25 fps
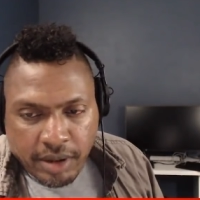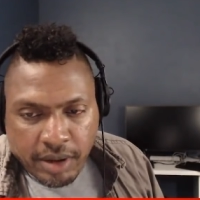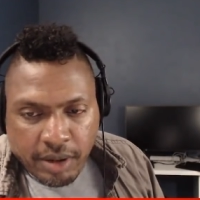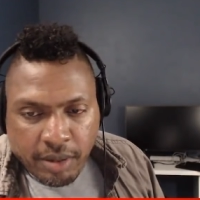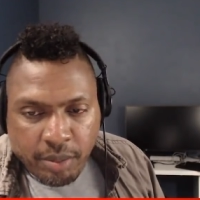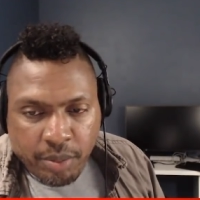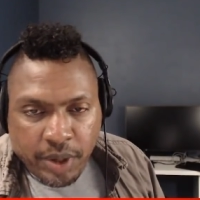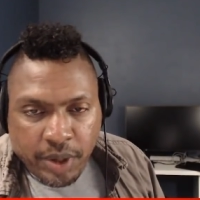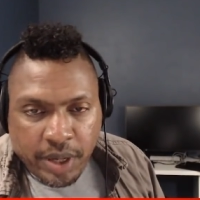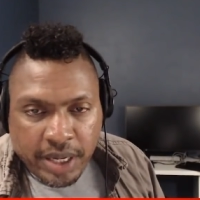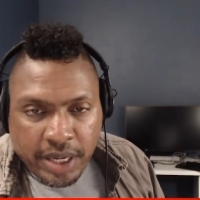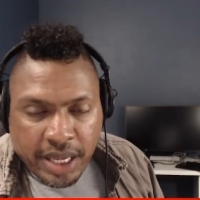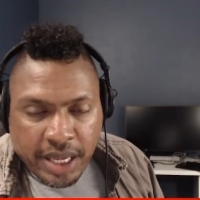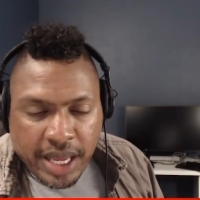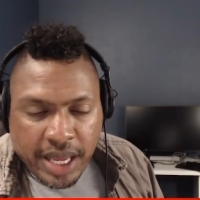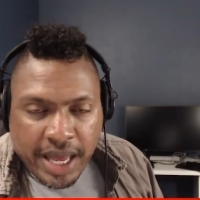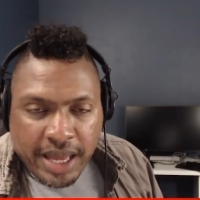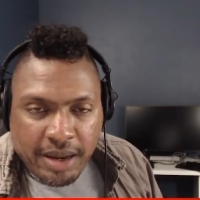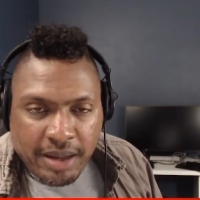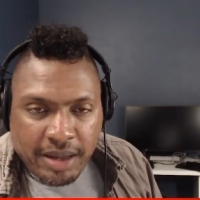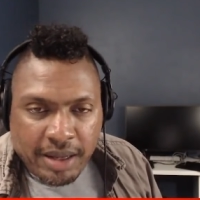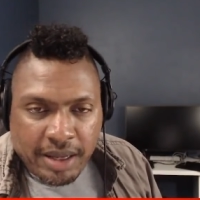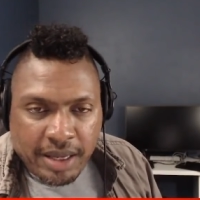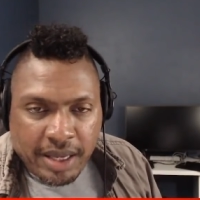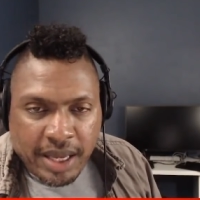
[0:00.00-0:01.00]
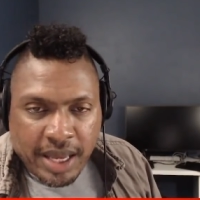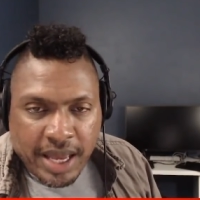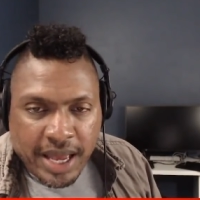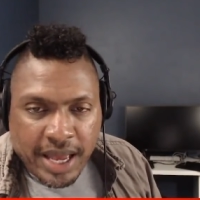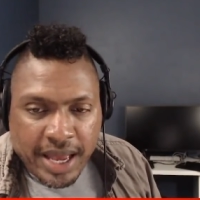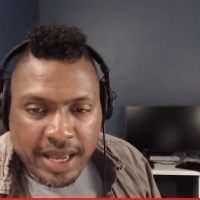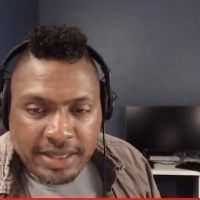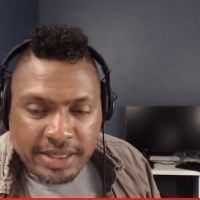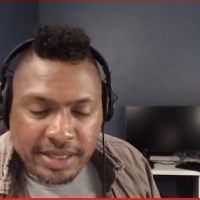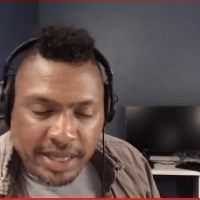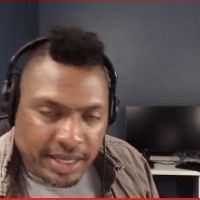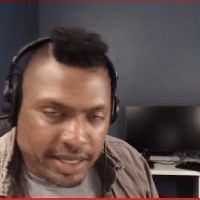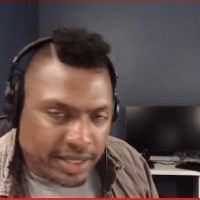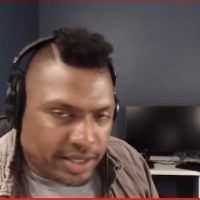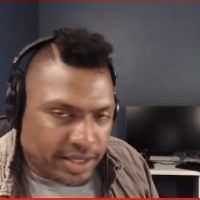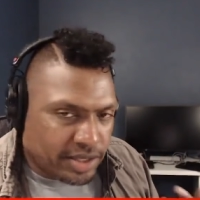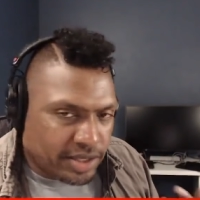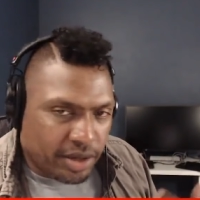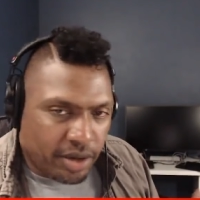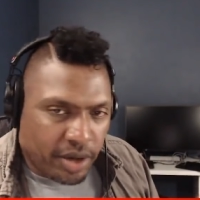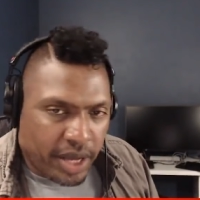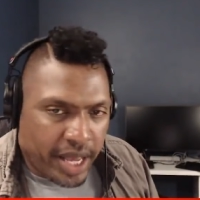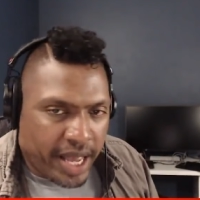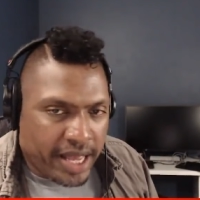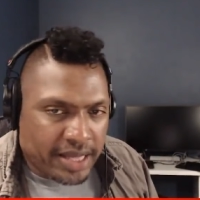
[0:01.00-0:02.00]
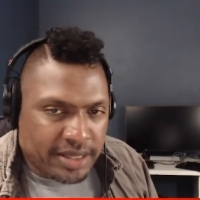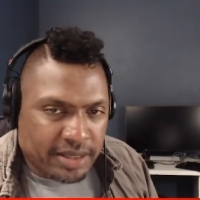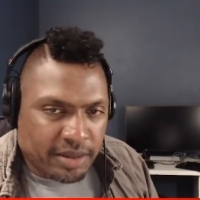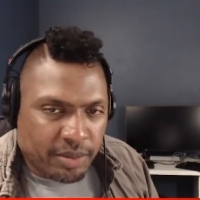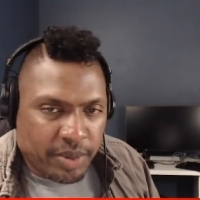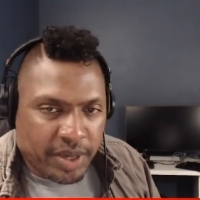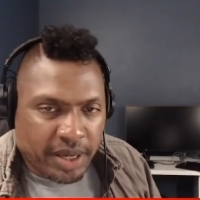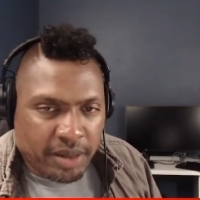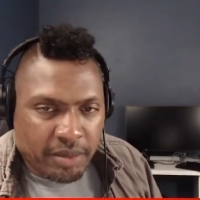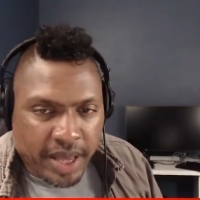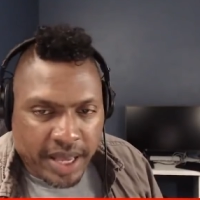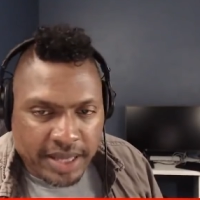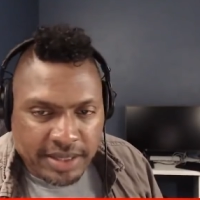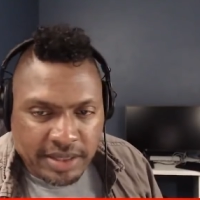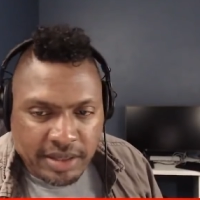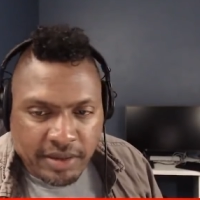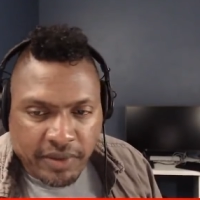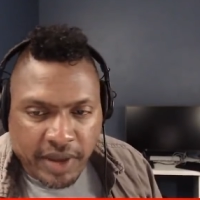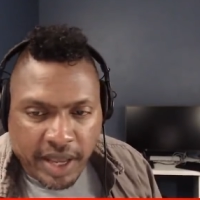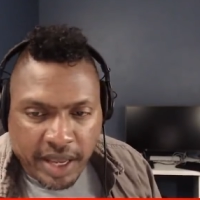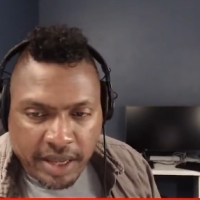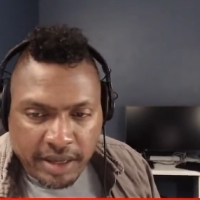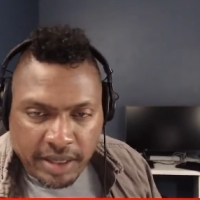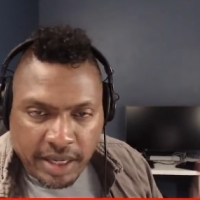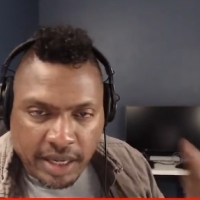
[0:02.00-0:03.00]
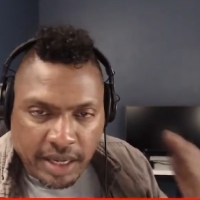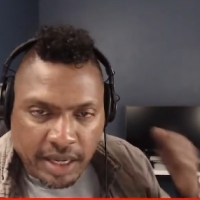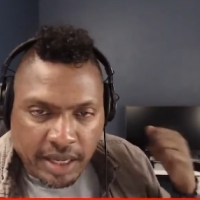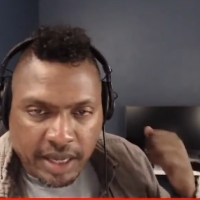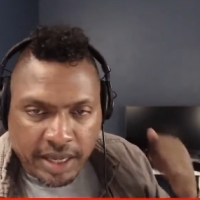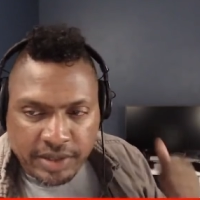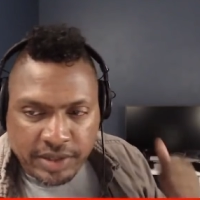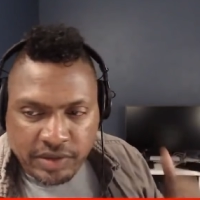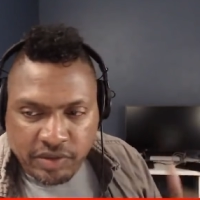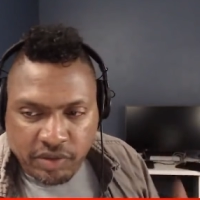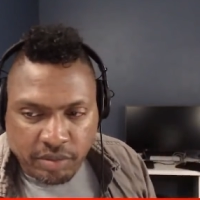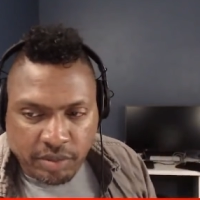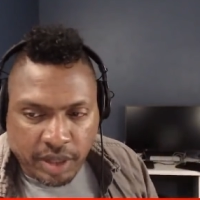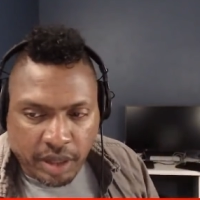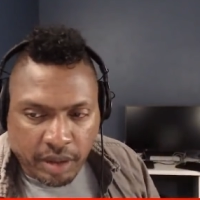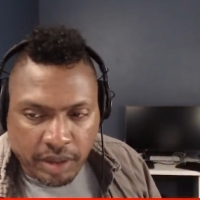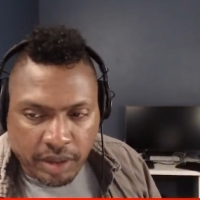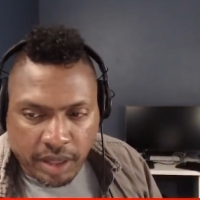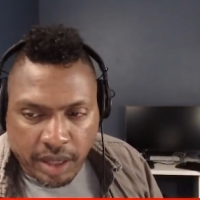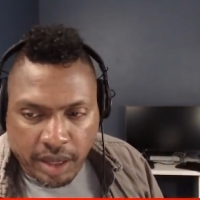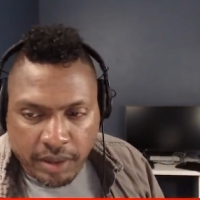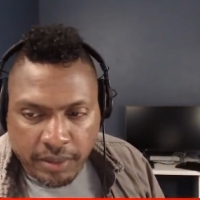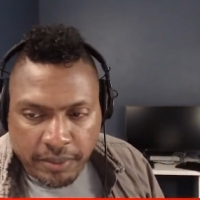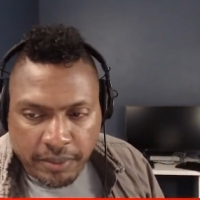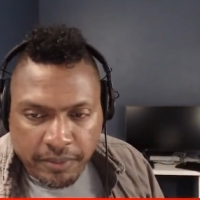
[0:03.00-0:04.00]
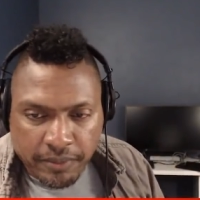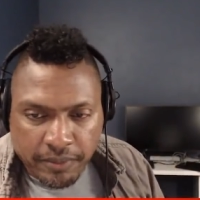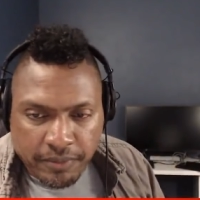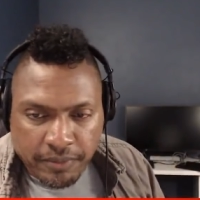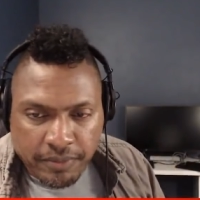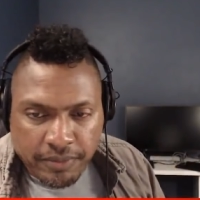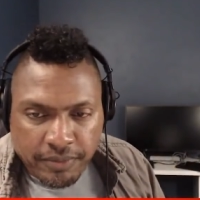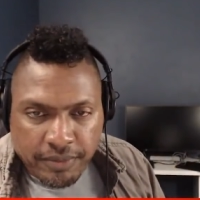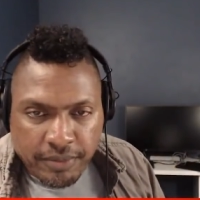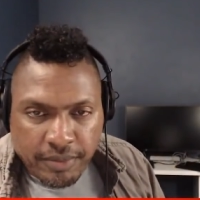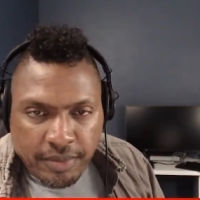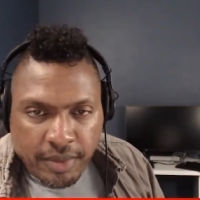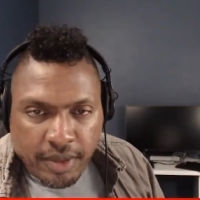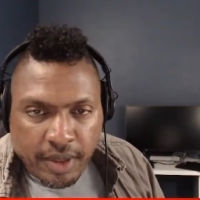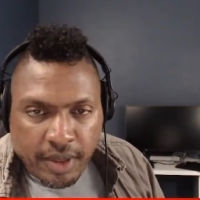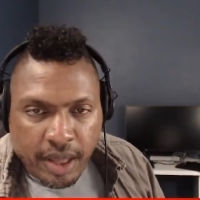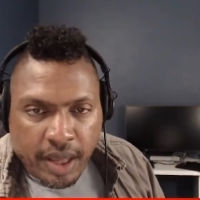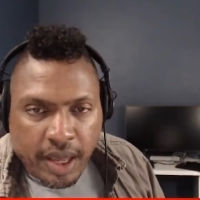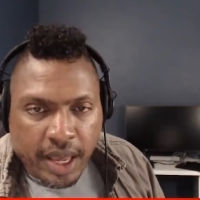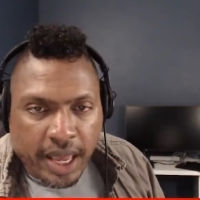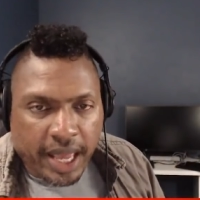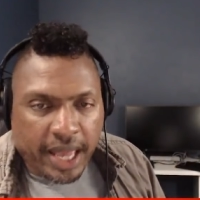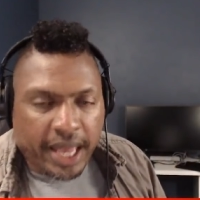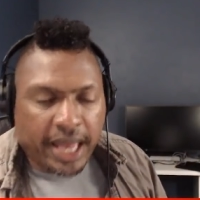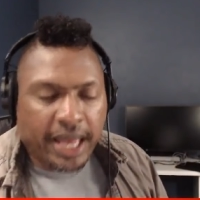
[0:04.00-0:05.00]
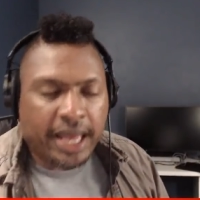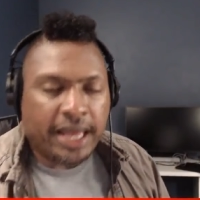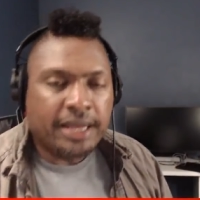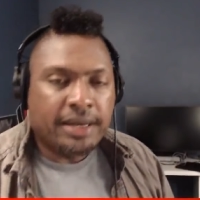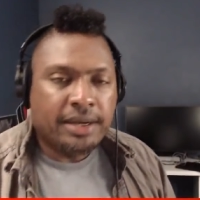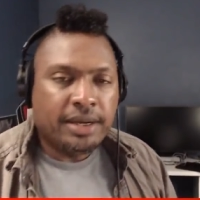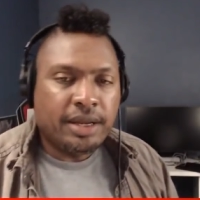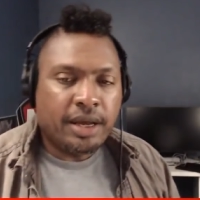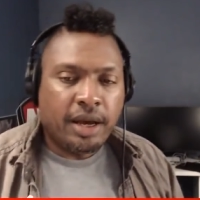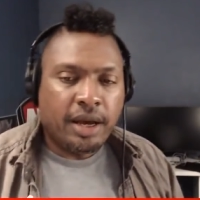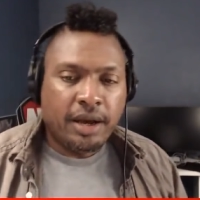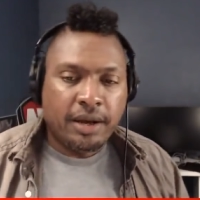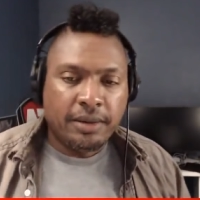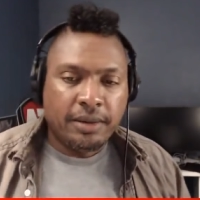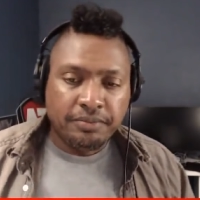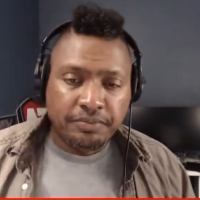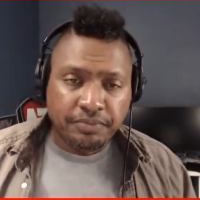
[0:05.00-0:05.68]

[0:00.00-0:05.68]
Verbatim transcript: But he had a he has and he still has a big massive head that he gets from Lola, and uh,